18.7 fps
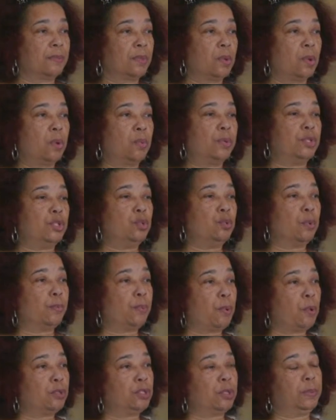Or when you
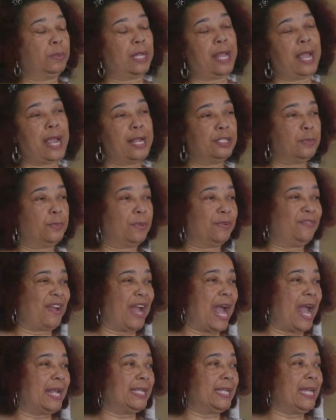approach a client to
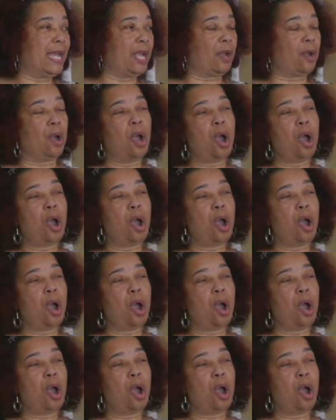provide care,